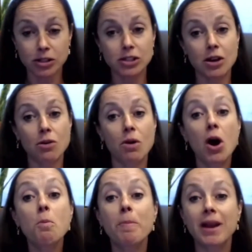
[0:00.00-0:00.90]
So,
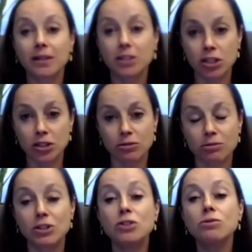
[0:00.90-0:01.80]
hoping to
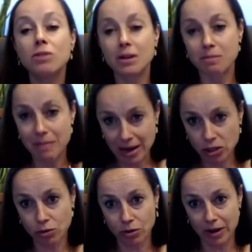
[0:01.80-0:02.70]
do the
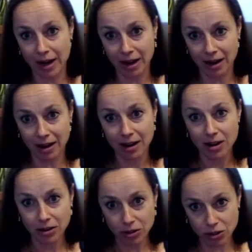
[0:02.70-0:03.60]
mentoring
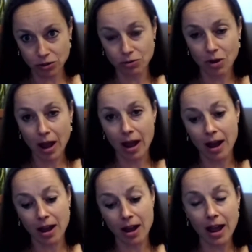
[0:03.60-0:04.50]
to
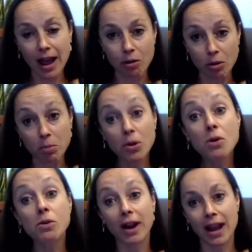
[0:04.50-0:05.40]
uh, our
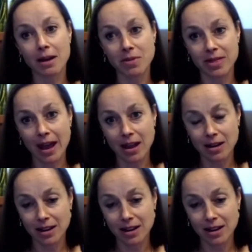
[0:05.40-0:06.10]
program, that